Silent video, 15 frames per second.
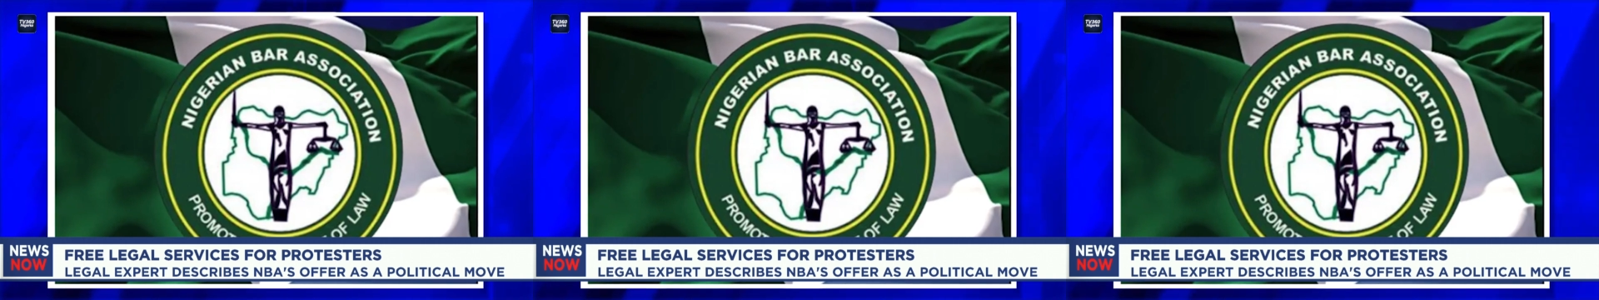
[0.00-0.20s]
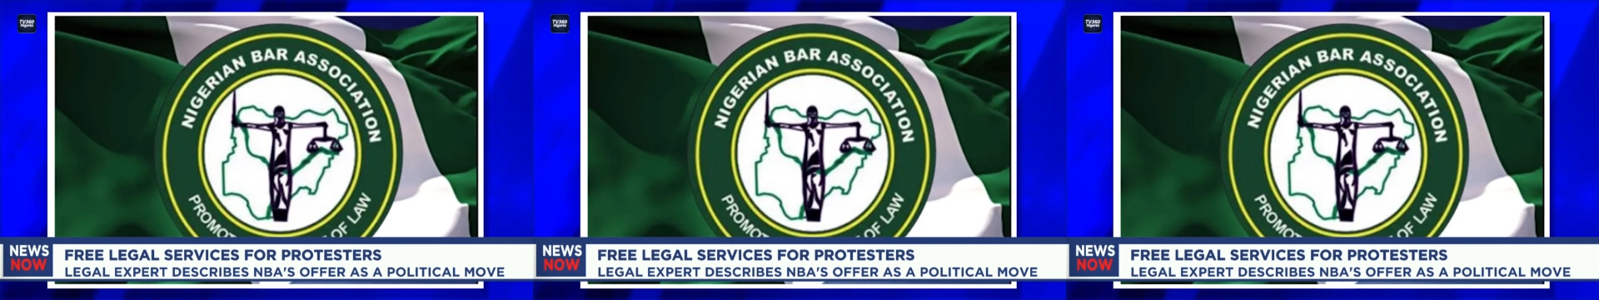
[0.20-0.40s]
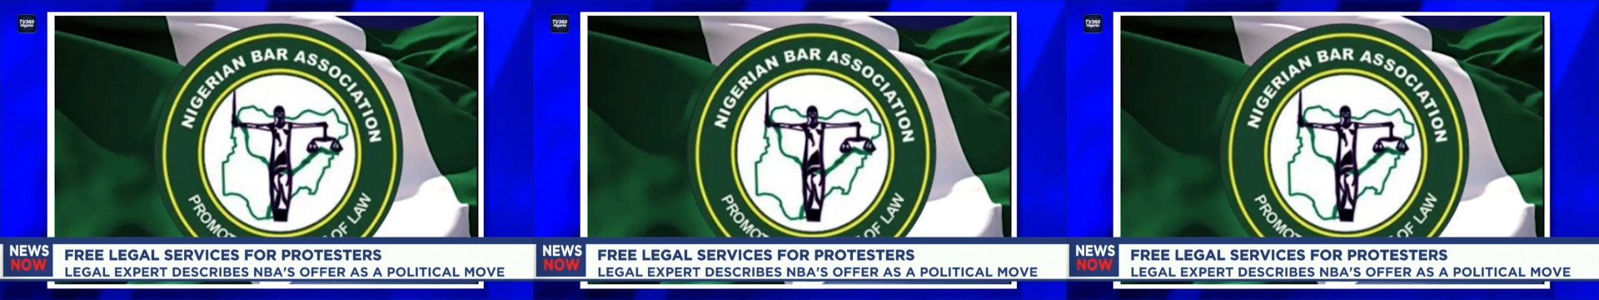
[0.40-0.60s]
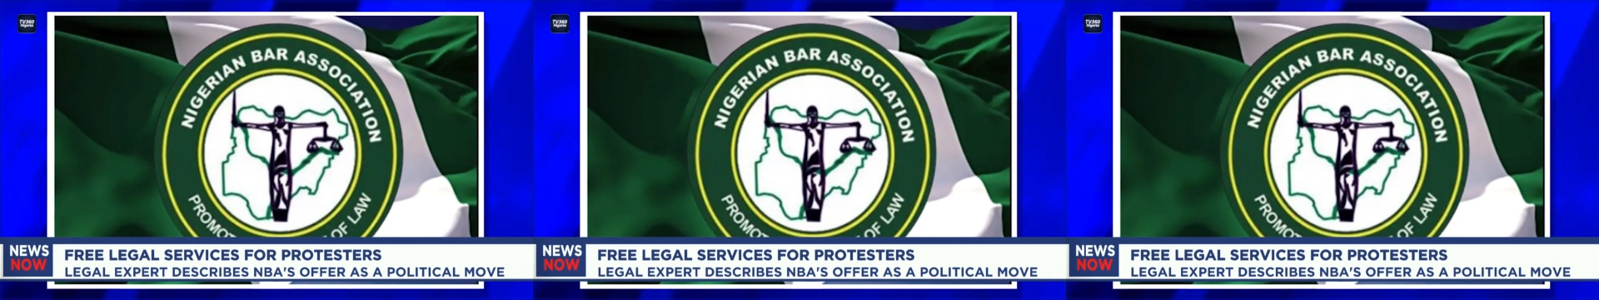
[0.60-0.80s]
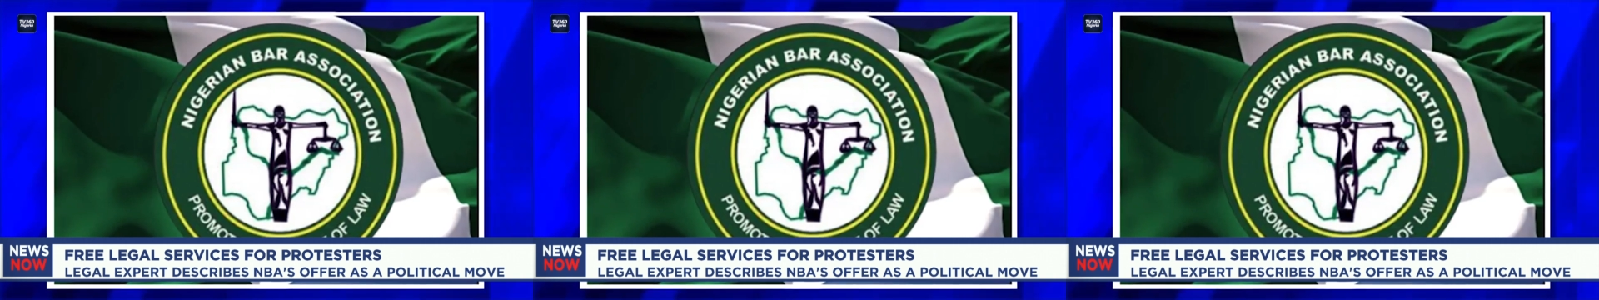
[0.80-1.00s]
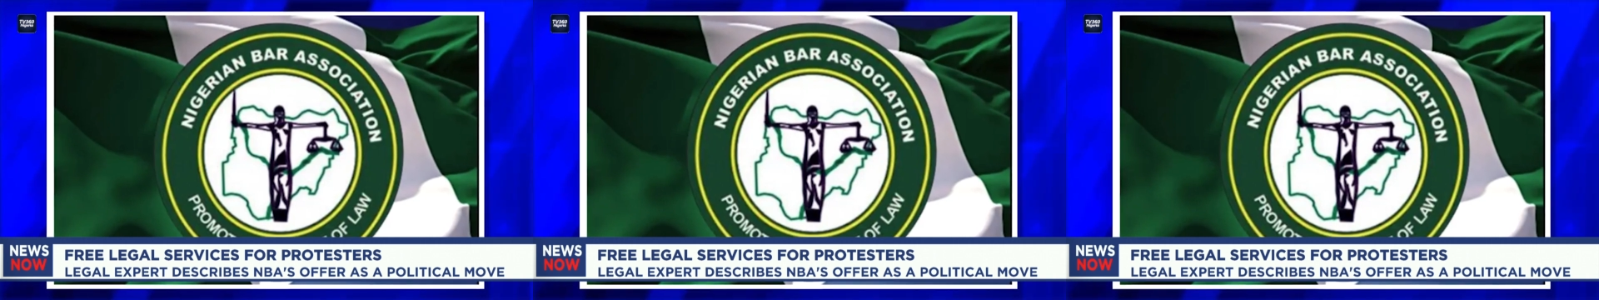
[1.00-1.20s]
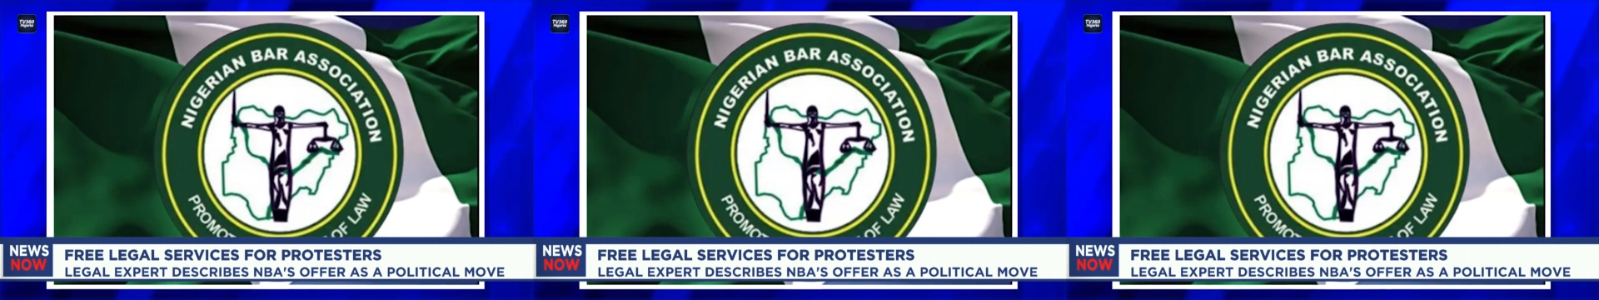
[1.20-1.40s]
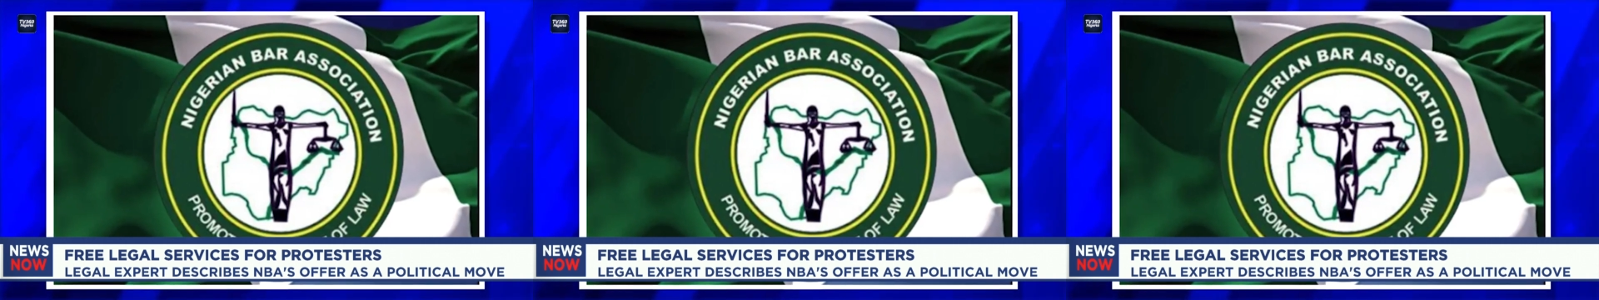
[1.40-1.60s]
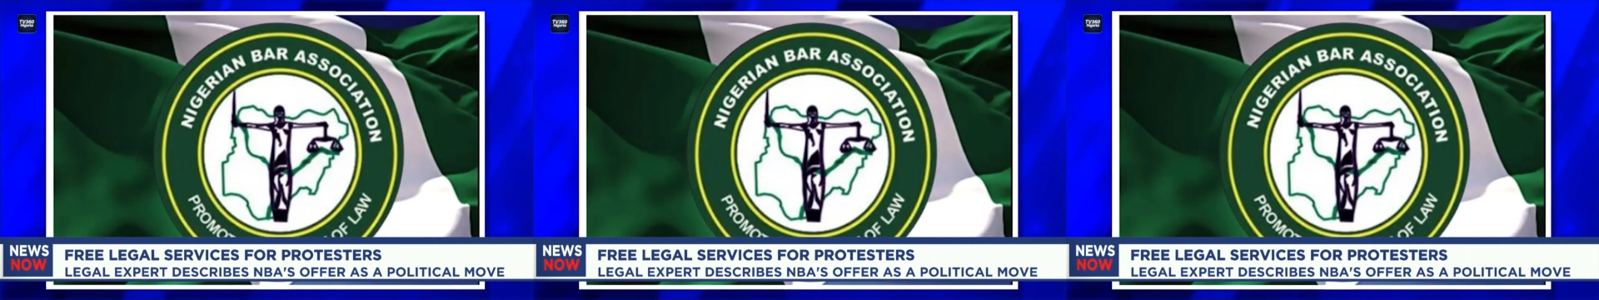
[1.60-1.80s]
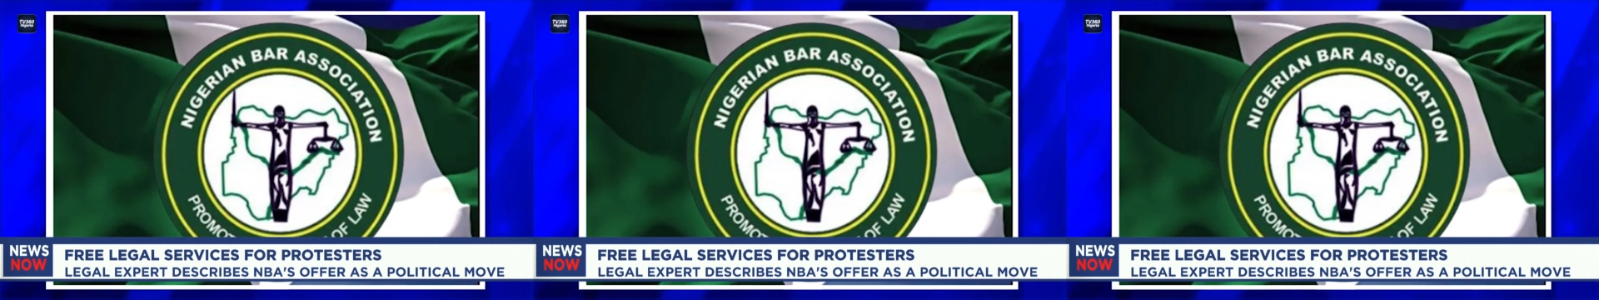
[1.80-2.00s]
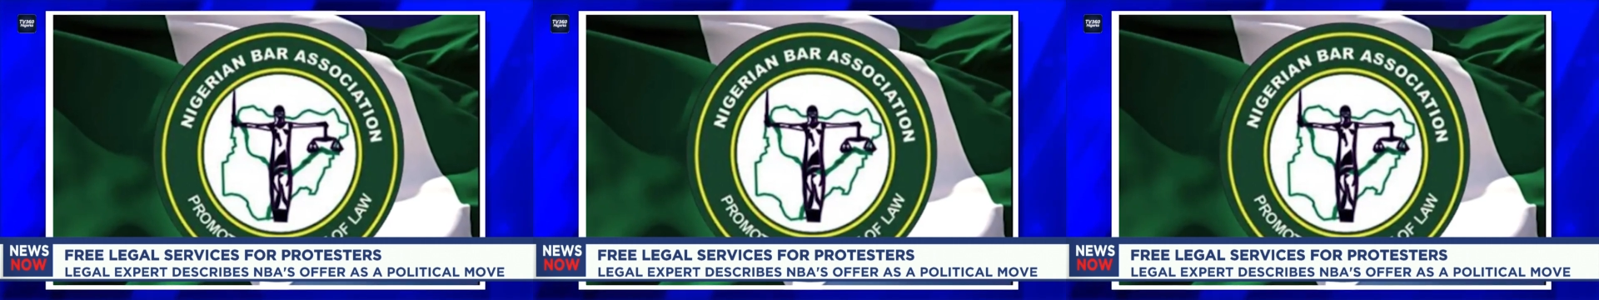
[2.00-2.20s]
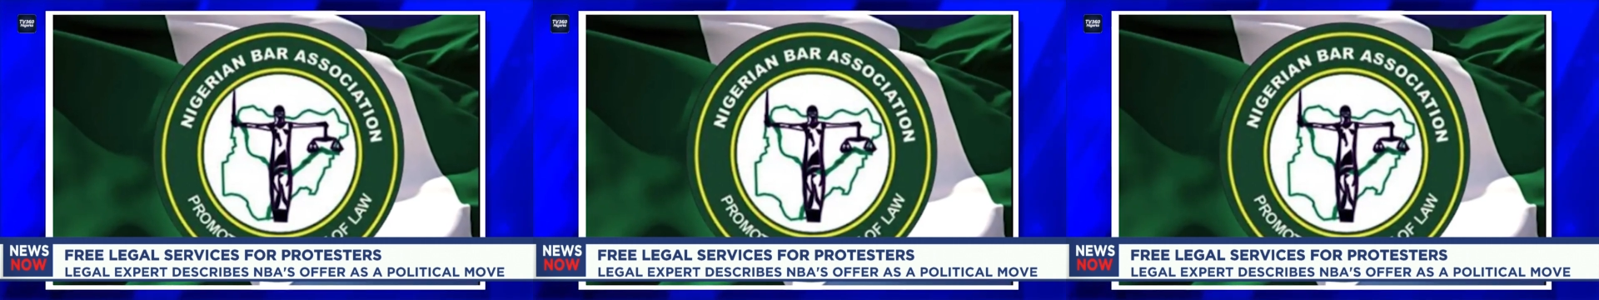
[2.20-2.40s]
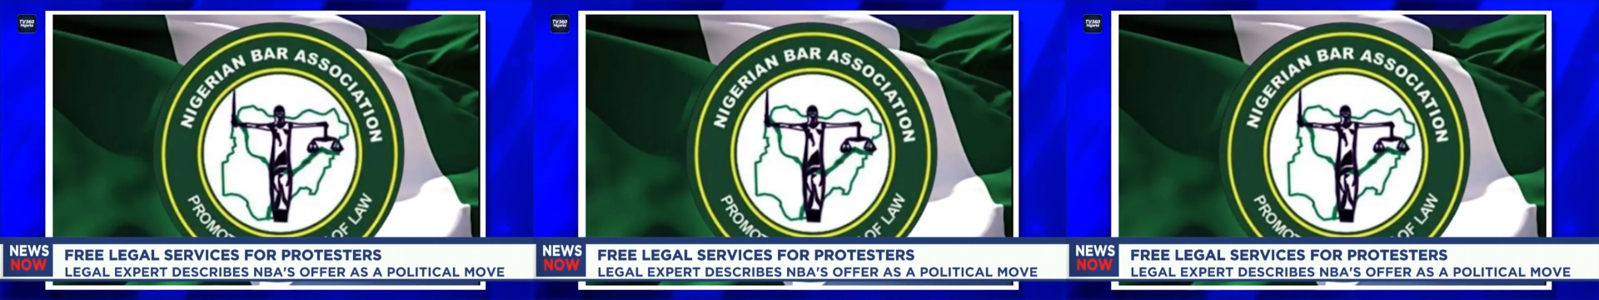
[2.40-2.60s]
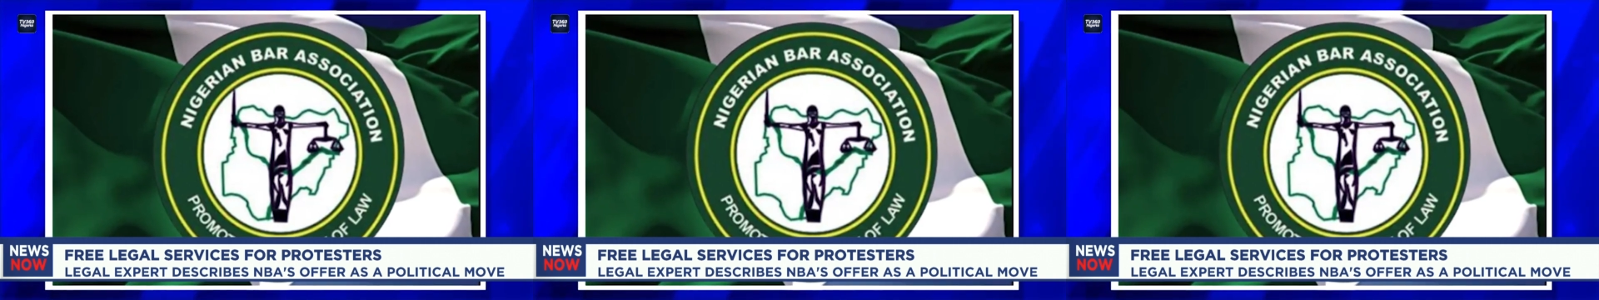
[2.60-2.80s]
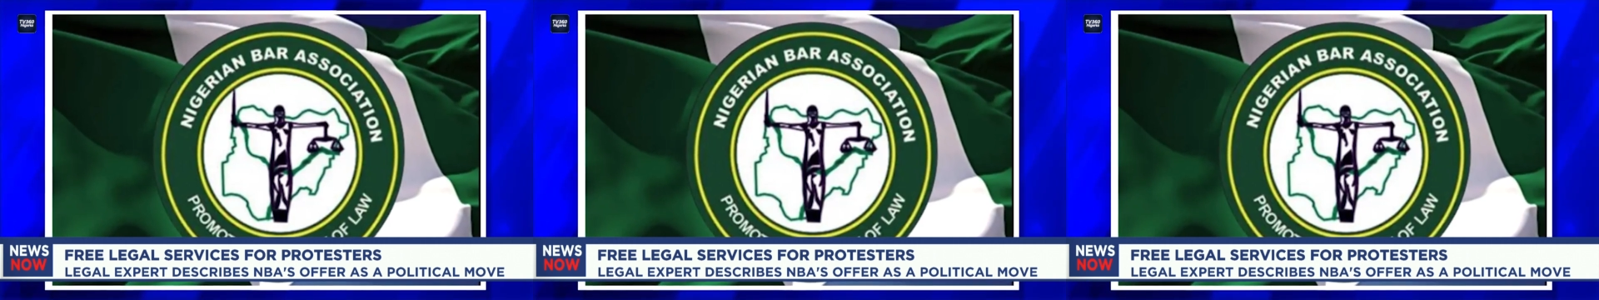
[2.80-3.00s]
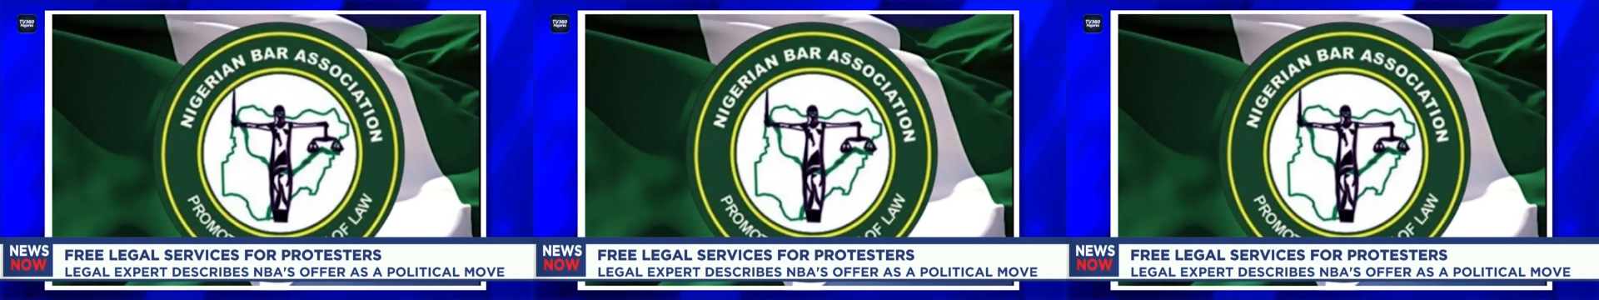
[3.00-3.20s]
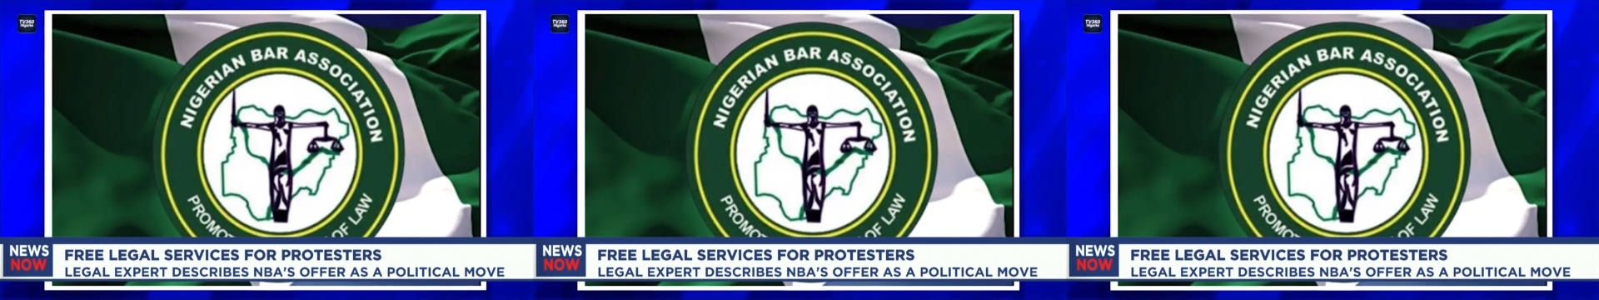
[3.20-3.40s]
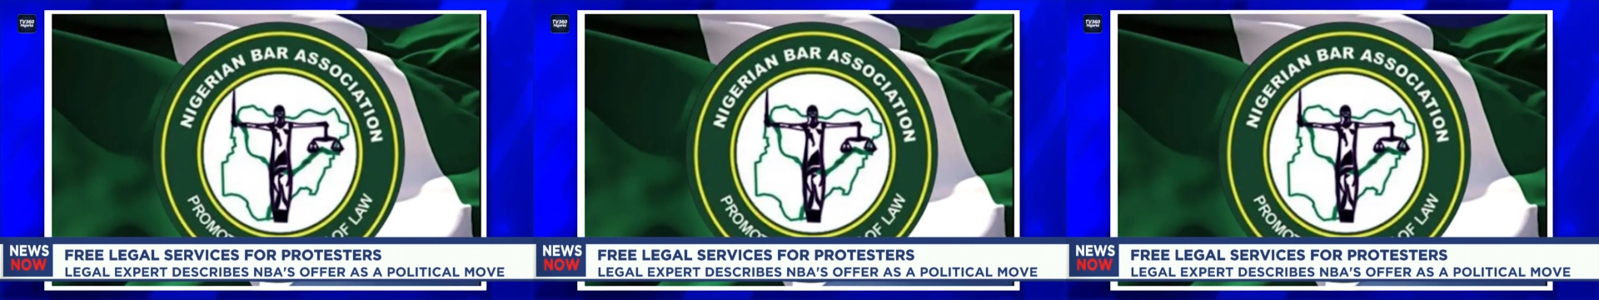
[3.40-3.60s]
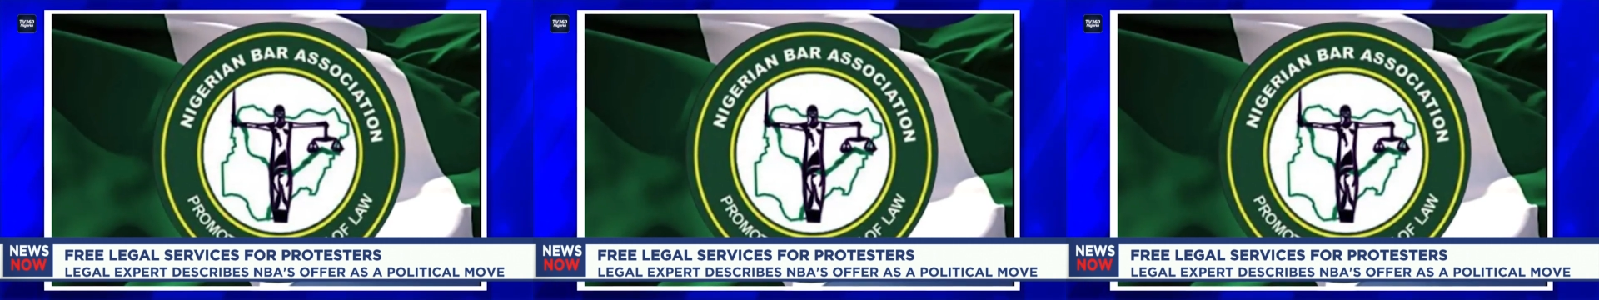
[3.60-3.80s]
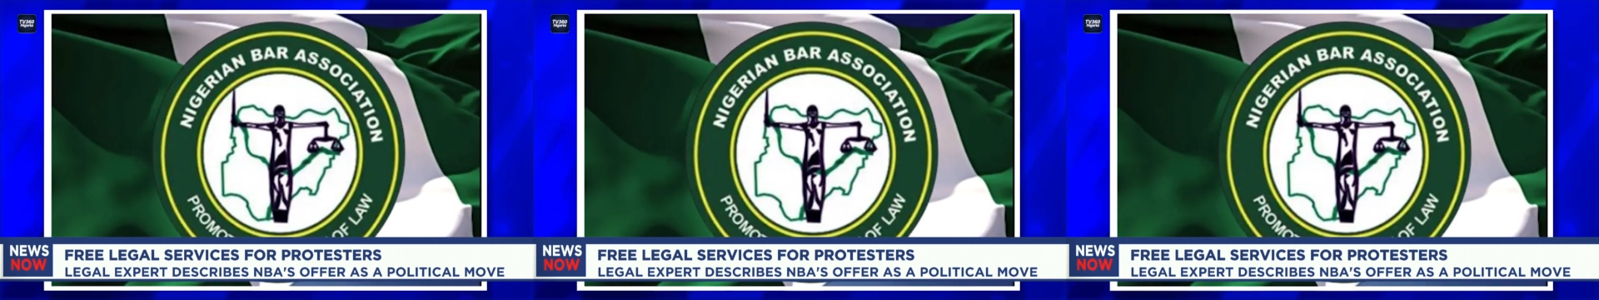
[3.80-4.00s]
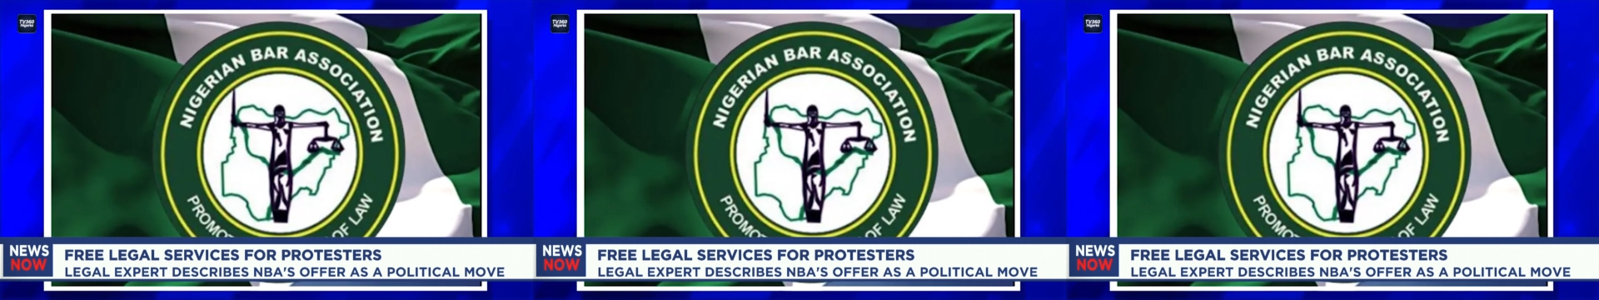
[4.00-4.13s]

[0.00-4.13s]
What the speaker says: Nobody's mouth can be seen.